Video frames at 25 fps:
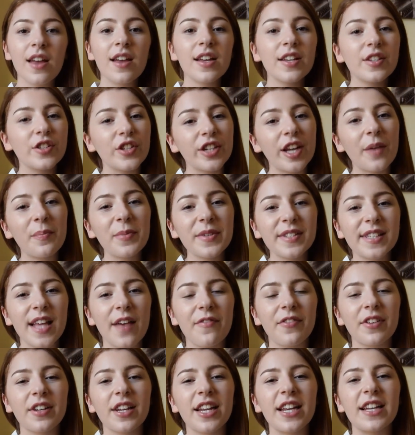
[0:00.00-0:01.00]
So number
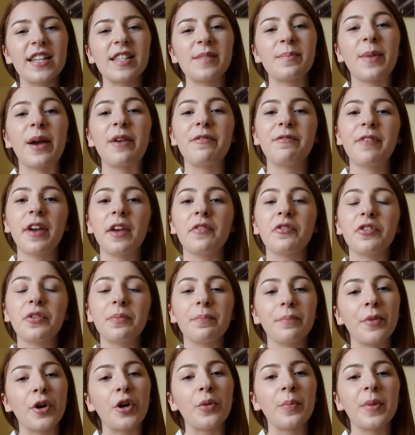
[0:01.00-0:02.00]
seven is my favourite
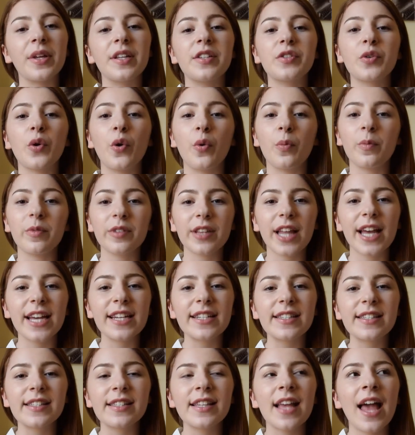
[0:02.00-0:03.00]
moment or
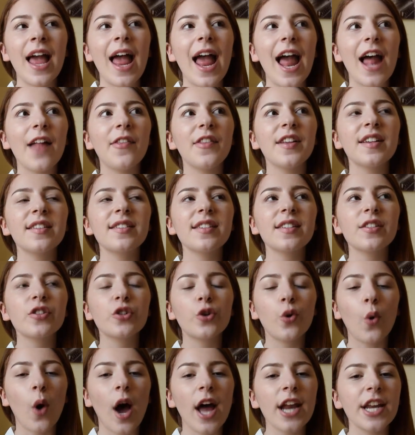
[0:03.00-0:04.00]
place, and this is
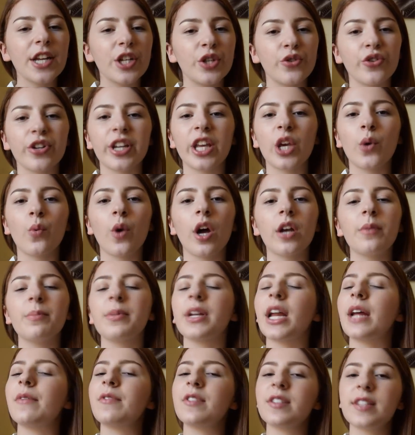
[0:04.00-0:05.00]
quite a tricky one,
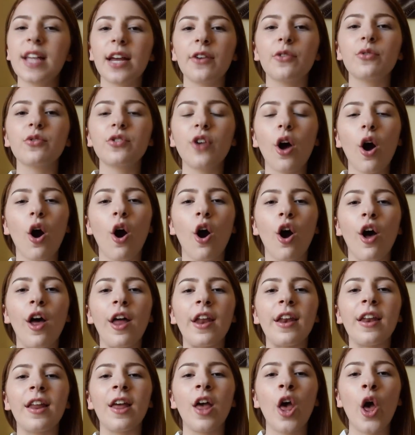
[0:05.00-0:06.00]
but I've settled
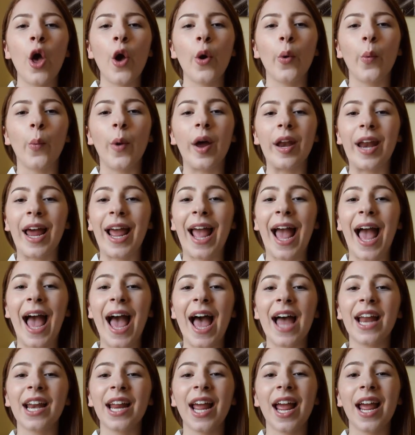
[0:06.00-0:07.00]
on when I
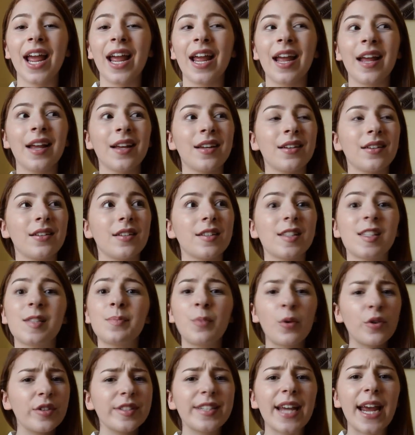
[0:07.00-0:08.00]
had a
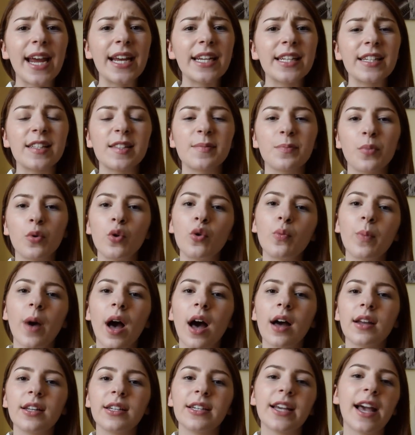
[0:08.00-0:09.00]
spontaneous pool
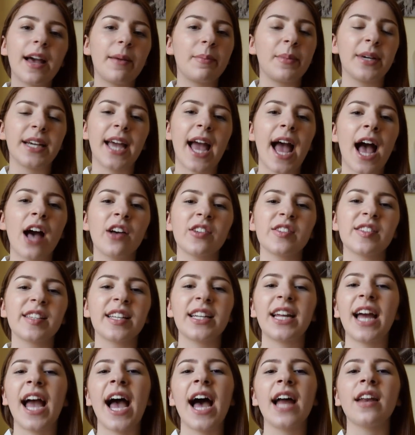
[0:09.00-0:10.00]
party at my house
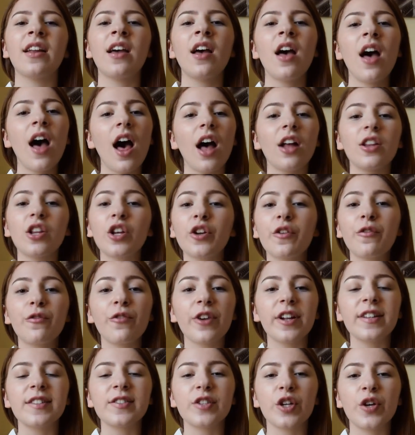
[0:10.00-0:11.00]
and I had a lot of
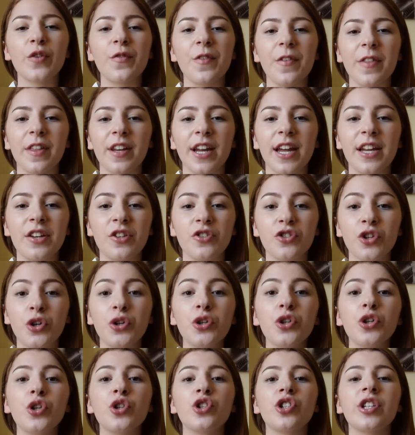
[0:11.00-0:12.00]
friends over that I
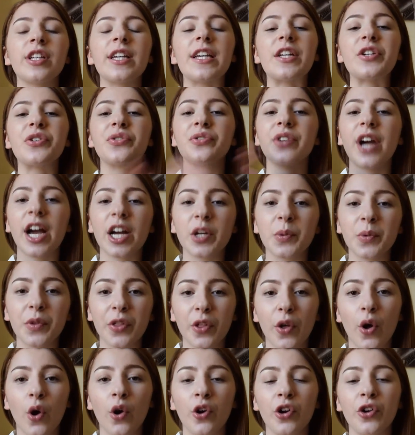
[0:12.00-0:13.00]
don't usually interact with
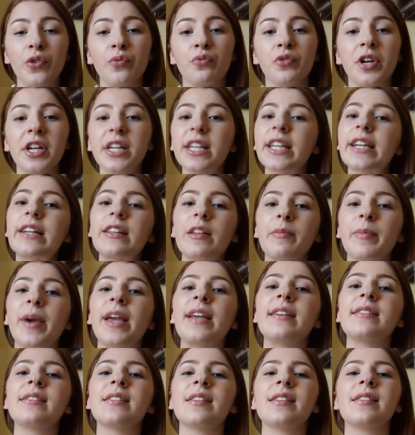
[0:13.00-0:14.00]
on a regular
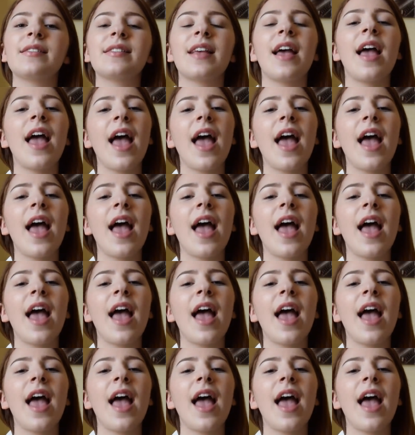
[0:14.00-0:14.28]
basis,